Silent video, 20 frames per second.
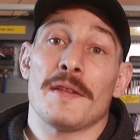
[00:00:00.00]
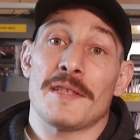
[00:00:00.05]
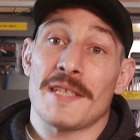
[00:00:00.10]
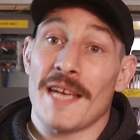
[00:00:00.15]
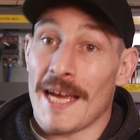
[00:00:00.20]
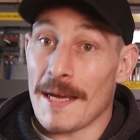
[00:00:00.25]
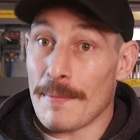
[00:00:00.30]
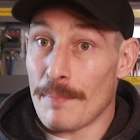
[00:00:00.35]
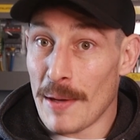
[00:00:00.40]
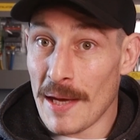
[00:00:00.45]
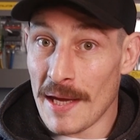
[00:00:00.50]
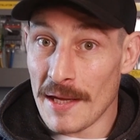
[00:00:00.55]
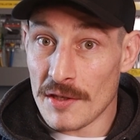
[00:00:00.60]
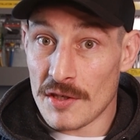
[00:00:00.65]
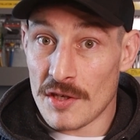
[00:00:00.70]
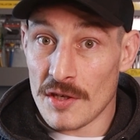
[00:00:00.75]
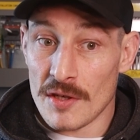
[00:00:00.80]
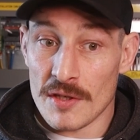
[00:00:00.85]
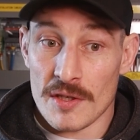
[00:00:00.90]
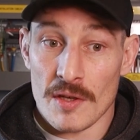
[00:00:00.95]
I'd take
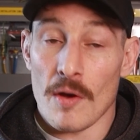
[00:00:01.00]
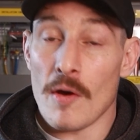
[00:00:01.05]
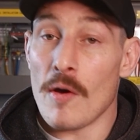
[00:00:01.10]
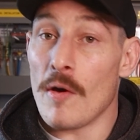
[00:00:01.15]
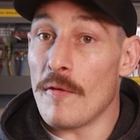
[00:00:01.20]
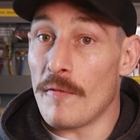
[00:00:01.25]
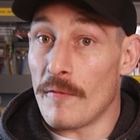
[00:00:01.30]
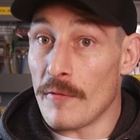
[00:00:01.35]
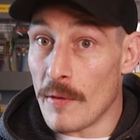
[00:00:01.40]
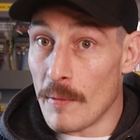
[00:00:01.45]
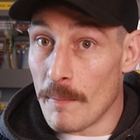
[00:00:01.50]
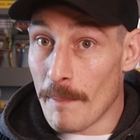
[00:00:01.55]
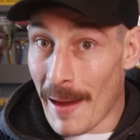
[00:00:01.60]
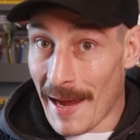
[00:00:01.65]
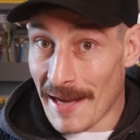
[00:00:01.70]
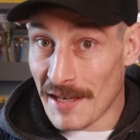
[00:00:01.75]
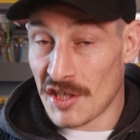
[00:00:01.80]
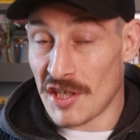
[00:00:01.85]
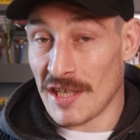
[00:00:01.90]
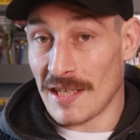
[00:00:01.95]
pictures of the
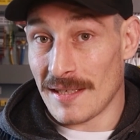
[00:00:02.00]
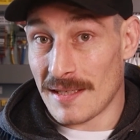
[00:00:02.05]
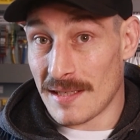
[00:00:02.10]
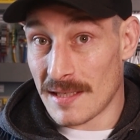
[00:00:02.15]
matching